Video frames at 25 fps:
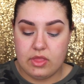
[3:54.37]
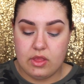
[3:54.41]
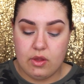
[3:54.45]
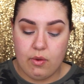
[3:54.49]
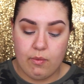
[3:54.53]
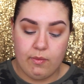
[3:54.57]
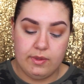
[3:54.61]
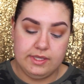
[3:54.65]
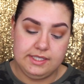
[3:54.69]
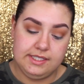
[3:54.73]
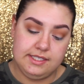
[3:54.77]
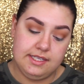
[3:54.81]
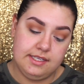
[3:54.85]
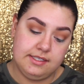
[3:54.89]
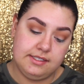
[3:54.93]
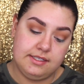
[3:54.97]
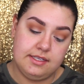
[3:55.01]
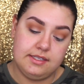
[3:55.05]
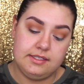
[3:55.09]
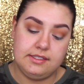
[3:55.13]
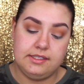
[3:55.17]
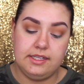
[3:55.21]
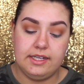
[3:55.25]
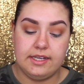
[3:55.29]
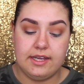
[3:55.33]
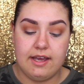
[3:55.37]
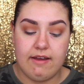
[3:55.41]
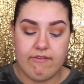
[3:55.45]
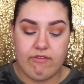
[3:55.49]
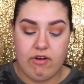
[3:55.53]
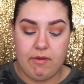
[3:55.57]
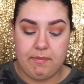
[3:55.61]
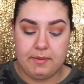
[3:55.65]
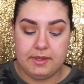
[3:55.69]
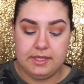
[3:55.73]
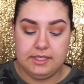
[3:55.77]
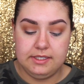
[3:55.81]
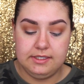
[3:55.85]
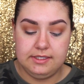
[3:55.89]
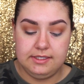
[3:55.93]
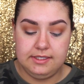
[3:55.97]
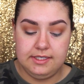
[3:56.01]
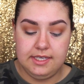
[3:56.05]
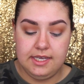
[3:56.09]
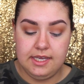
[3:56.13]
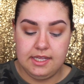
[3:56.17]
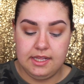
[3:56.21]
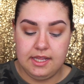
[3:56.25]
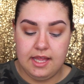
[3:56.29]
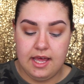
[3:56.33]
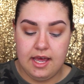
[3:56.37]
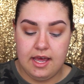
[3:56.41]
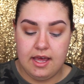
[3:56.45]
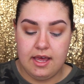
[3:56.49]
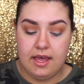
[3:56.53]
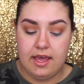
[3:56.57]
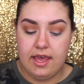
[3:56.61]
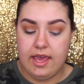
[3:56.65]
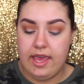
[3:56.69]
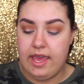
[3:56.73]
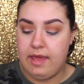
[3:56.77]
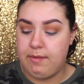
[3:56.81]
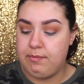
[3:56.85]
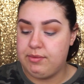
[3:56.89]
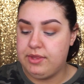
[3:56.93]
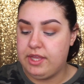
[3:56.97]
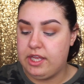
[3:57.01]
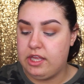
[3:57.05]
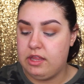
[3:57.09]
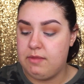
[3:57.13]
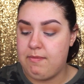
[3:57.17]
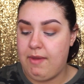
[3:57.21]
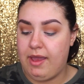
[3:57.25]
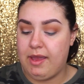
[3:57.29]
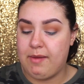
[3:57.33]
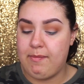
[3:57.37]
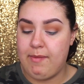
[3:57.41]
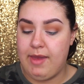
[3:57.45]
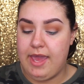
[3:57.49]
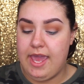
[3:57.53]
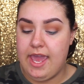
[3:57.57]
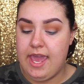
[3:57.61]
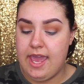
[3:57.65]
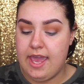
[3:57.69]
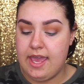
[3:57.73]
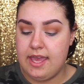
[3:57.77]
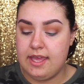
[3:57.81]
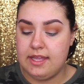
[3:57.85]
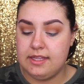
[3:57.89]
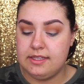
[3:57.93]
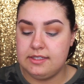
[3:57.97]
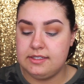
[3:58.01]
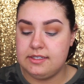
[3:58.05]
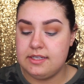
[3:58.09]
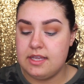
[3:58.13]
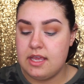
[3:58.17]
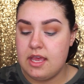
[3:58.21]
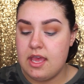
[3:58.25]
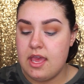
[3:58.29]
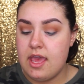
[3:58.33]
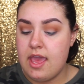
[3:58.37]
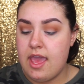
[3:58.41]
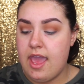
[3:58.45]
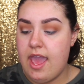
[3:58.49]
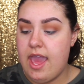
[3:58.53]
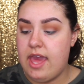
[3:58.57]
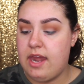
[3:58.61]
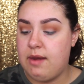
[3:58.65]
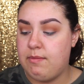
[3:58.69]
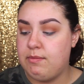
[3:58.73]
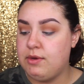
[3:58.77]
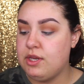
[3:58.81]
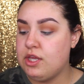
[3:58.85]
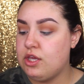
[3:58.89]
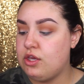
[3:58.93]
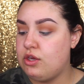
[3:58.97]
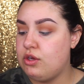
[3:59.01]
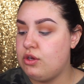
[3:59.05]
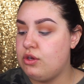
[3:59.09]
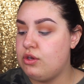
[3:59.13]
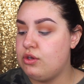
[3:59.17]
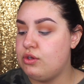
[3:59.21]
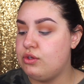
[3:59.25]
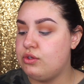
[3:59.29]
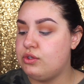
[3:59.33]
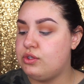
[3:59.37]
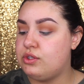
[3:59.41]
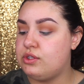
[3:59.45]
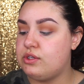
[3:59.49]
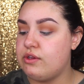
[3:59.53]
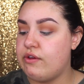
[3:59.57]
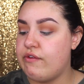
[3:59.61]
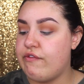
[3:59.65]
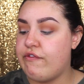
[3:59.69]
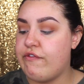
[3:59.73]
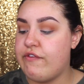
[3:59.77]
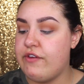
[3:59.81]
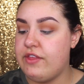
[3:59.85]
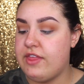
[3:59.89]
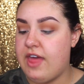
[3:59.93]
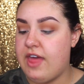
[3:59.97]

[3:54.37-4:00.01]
what's this, the Select Cover Up Concealer, and put that on the back of my hand. And I'm going to use, for